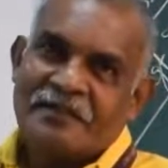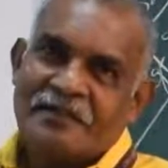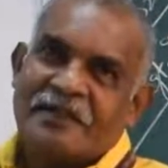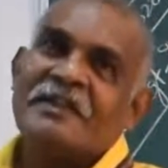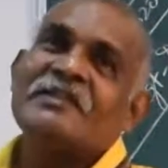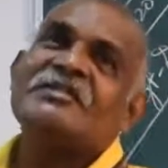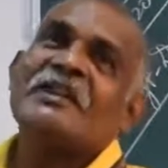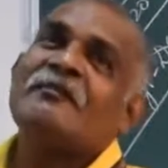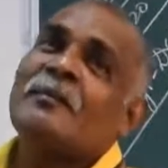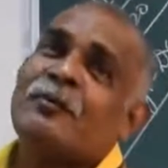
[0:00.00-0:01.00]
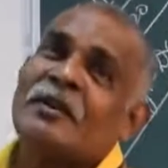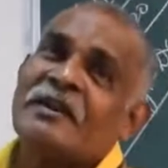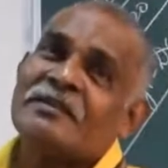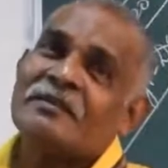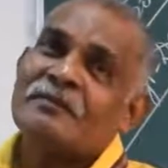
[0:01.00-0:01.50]
In each and every
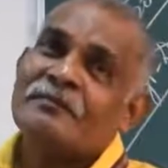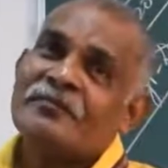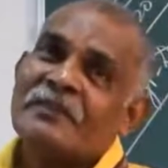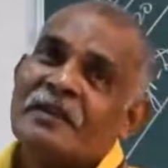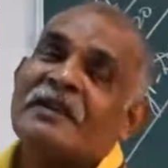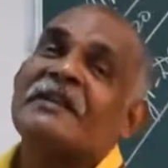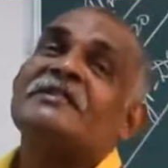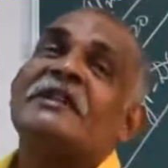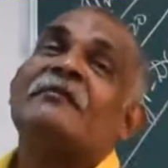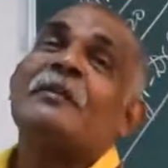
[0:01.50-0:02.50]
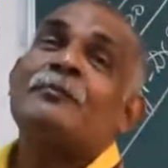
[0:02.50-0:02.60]
product, in each and every